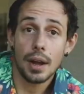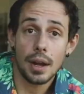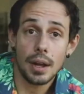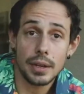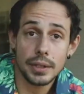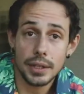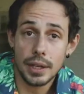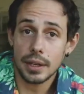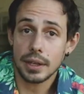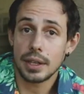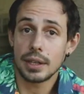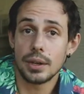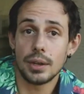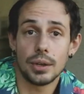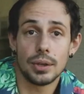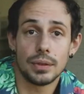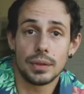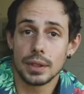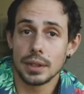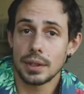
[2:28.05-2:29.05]
all knocking
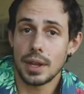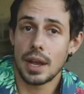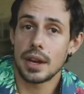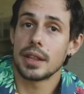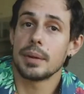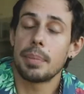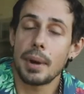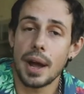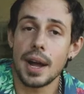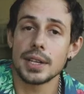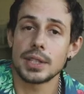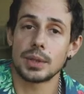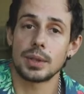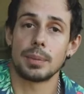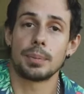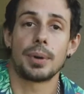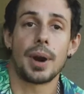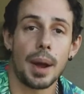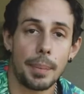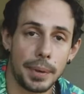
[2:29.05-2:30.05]
over a lot of the pots that
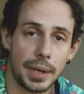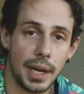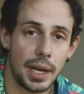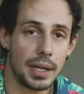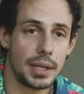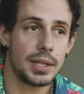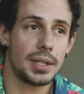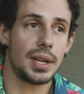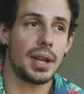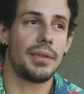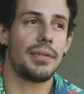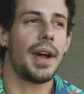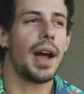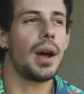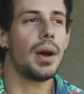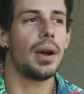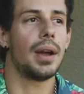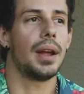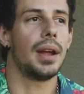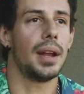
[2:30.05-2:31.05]
I'm propagating stuff
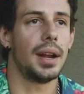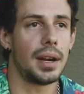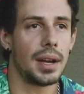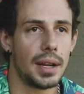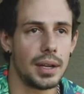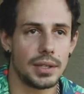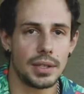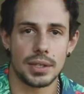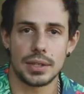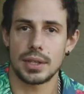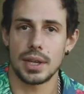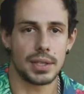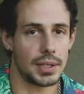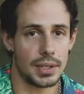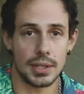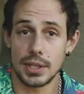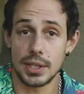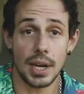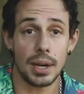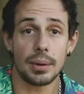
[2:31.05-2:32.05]
out, and it just
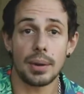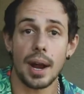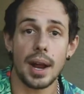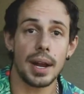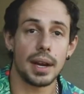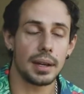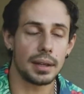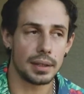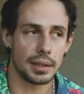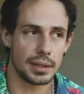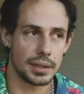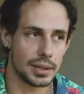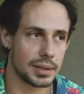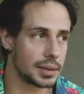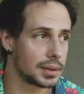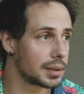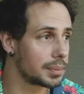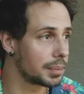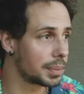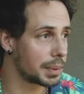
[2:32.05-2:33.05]
doesn't sit right.
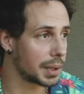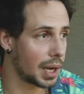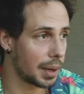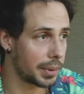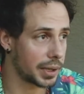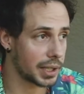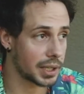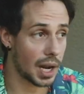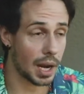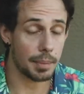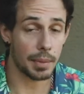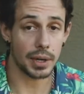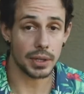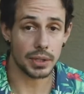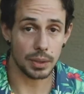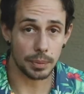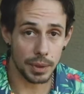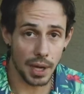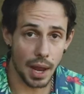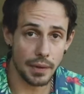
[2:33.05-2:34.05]
It's becoming a nightmare.
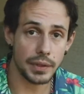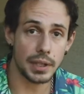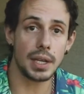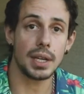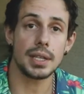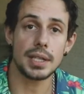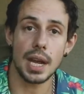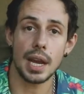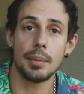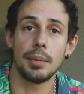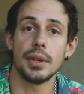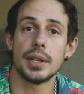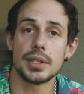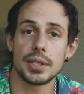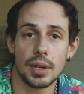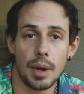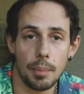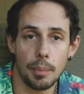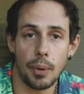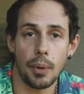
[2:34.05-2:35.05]
So I'm gonna have to get a table at
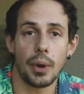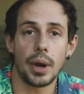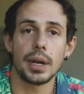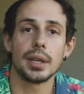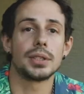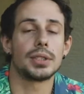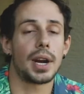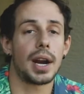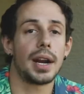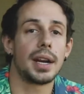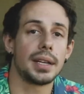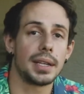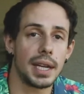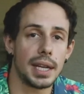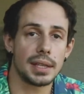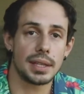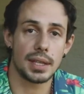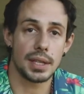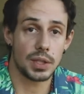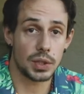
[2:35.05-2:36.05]
some point, try and
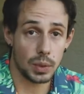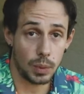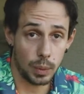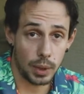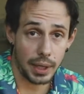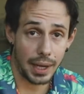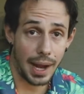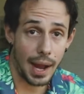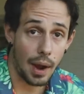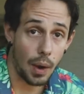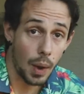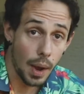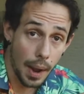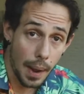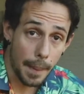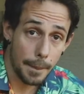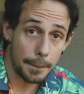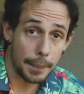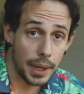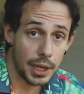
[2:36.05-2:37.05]
get this to work out
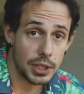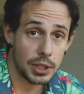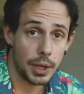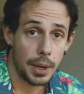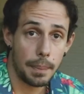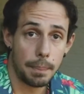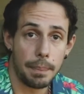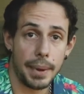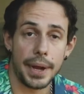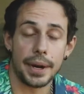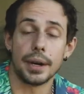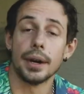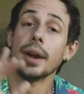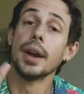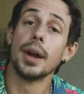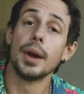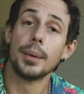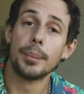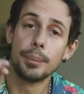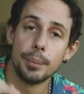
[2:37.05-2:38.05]
much better.
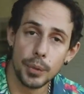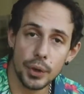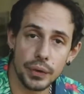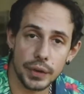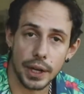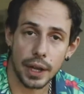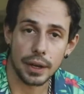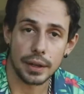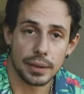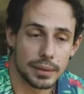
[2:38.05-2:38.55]
Moving on.